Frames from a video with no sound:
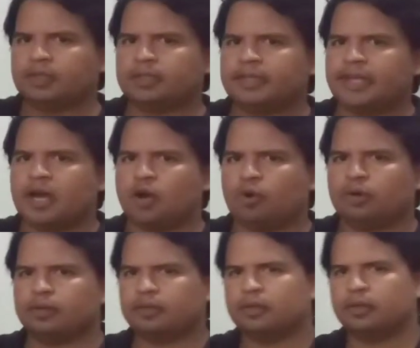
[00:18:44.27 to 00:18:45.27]
Now,
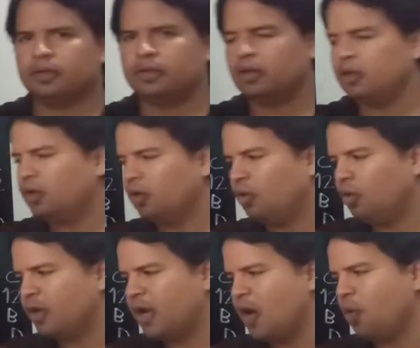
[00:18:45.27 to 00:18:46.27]

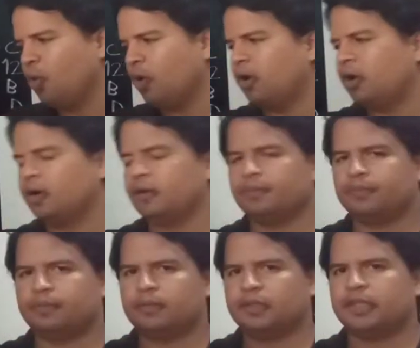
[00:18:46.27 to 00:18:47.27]
on our
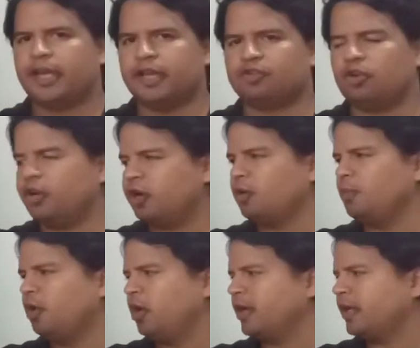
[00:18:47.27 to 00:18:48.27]
diatonic
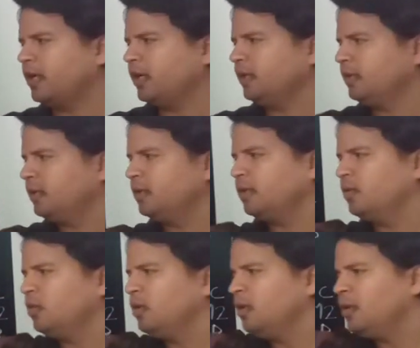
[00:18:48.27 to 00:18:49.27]
harmonica,
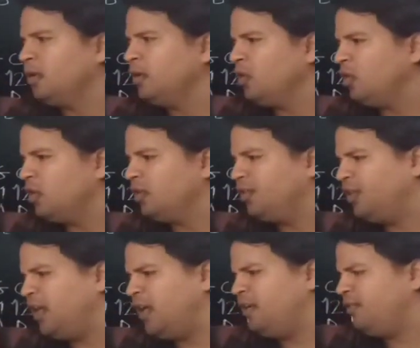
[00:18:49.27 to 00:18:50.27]

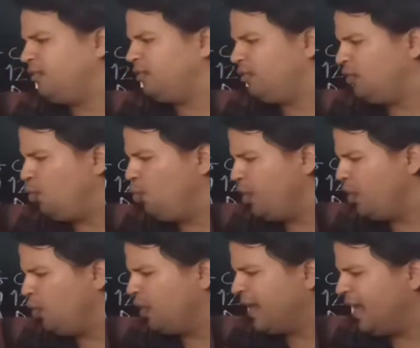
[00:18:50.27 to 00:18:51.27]
things
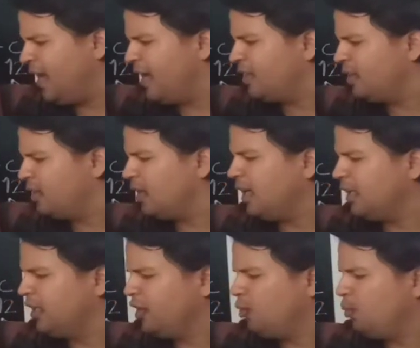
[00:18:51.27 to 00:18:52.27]
will get a
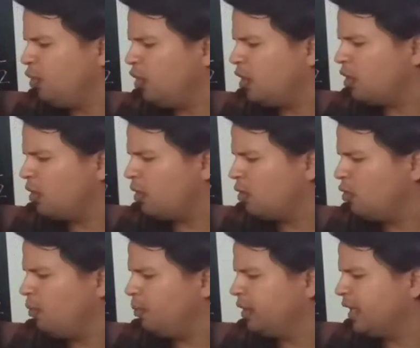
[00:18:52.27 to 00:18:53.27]
little more
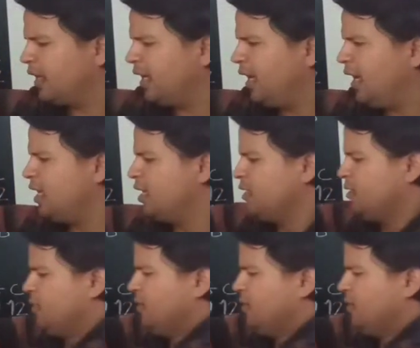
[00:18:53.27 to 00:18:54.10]
complicated